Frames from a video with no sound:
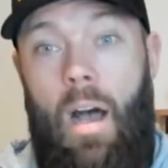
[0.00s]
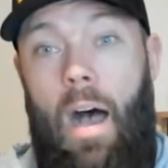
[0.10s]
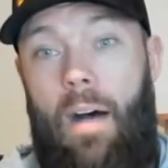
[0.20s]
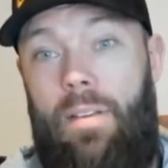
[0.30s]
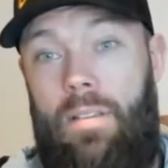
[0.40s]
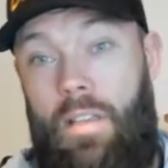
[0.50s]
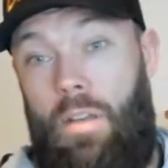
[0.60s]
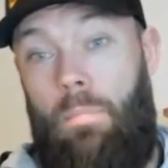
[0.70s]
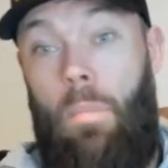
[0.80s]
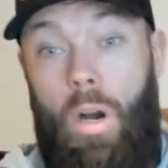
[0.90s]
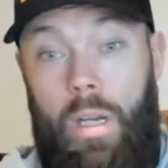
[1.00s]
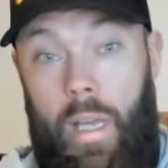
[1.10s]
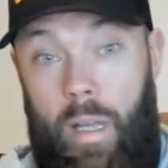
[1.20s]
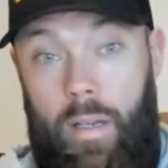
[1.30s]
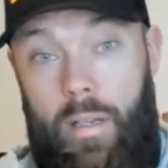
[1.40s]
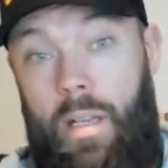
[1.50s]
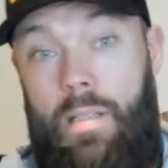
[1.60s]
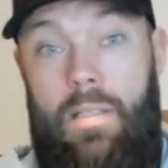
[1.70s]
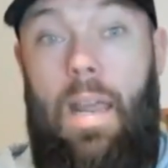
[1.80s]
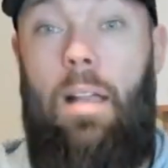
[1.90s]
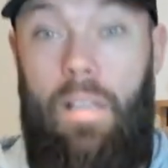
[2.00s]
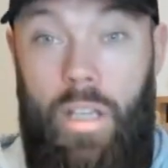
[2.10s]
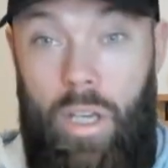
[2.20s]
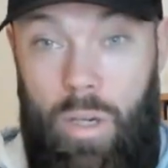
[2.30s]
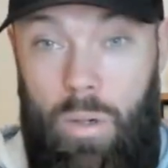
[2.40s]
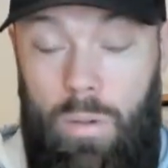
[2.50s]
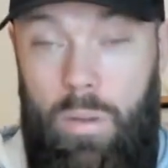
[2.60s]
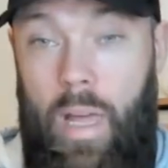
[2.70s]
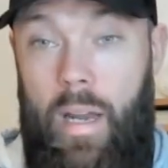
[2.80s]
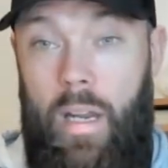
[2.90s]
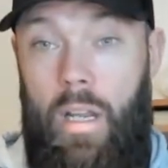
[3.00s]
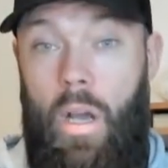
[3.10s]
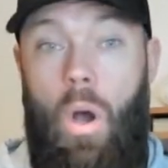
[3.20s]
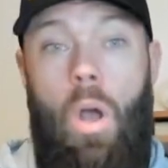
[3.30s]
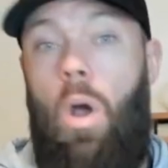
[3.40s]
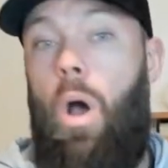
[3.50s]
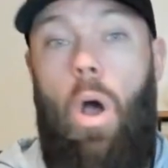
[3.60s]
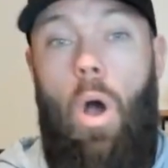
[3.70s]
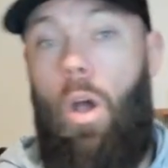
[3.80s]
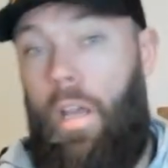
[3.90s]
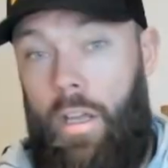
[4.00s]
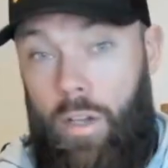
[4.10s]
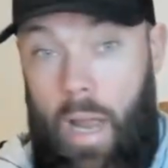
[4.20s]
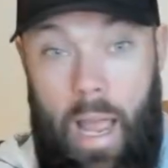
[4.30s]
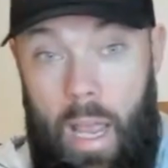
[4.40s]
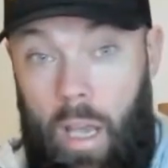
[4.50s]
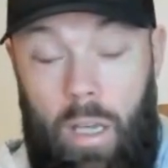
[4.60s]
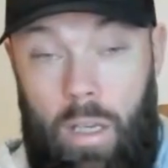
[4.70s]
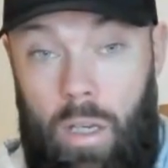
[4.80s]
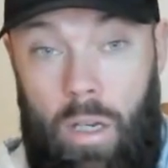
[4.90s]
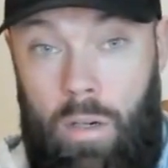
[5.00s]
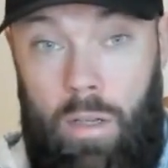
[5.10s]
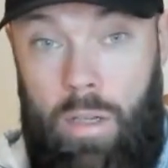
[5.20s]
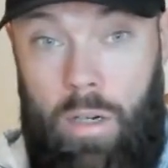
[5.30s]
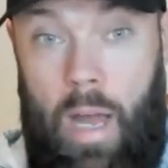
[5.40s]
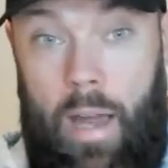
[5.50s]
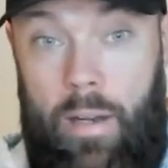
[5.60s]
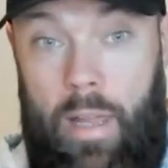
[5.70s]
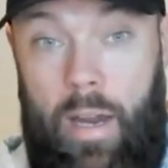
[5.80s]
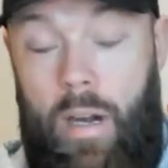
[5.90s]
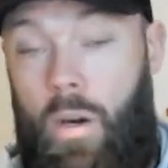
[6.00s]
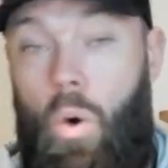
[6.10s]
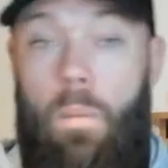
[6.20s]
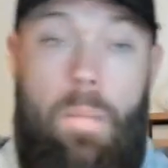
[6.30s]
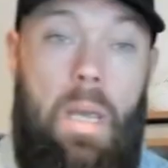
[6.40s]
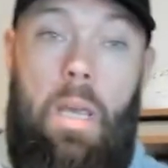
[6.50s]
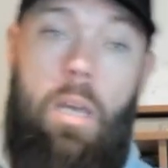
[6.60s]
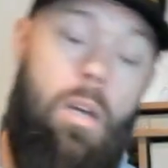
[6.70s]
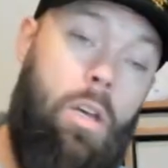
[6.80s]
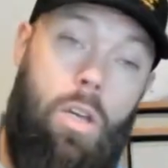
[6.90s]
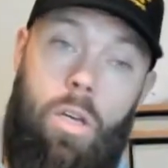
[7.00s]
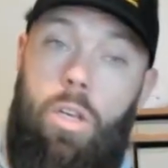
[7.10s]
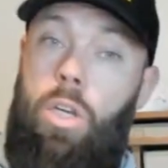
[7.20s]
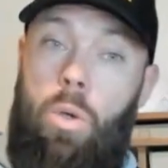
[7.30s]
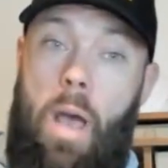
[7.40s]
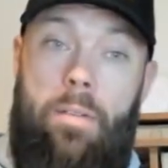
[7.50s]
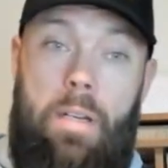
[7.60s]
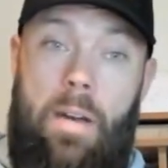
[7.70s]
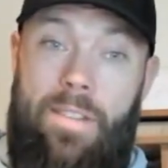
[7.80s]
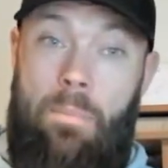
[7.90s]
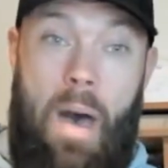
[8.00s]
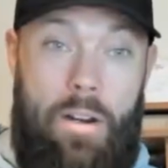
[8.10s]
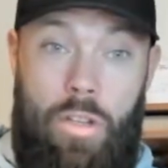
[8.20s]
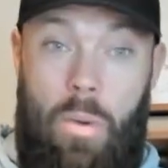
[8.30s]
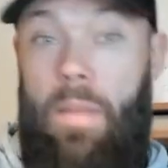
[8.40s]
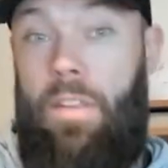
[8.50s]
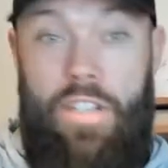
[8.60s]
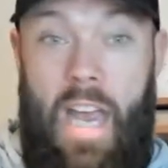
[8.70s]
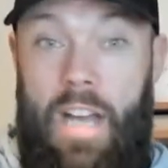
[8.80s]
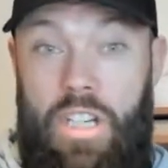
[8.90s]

Obviously, the market is telling you that either A, they're not there, or B, You have a different model. You went the Chat